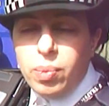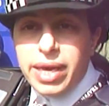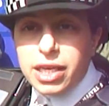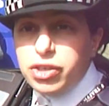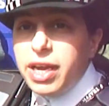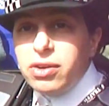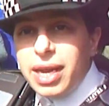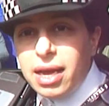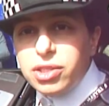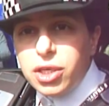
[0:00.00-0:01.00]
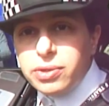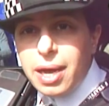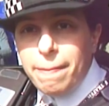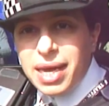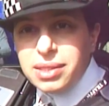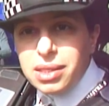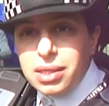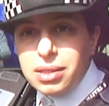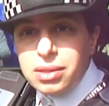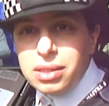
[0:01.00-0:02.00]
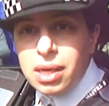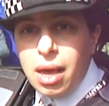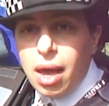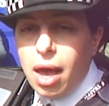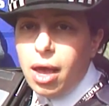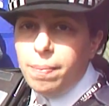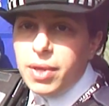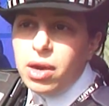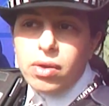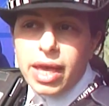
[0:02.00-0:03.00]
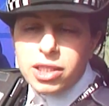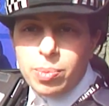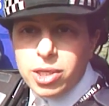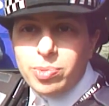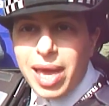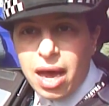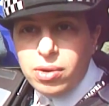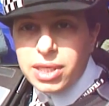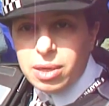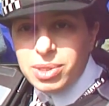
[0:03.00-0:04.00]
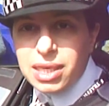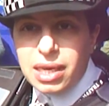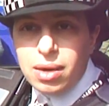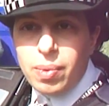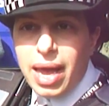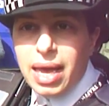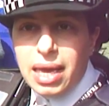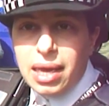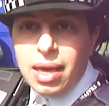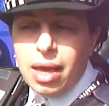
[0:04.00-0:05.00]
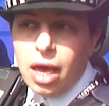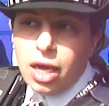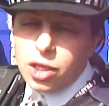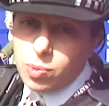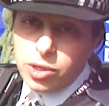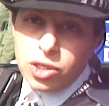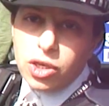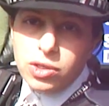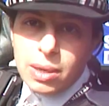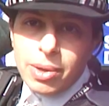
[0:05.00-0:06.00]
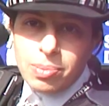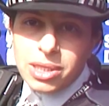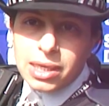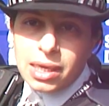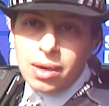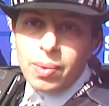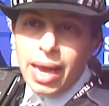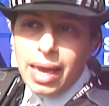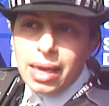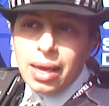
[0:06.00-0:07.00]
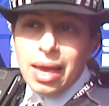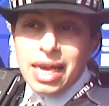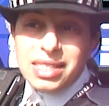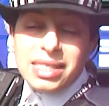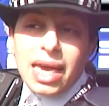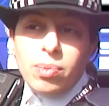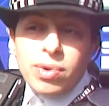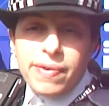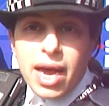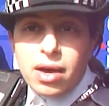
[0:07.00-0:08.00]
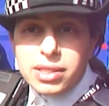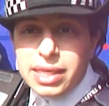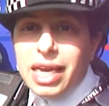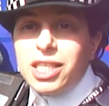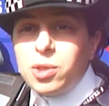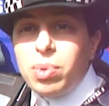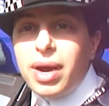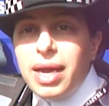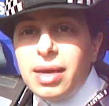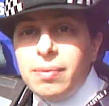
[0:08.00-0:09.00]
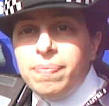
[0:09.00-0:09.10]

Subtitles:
We get trained on how to use our batons. They're supposed to be held in a particular way. You're supposed to use them in a particular way. It's the same with our CS spray.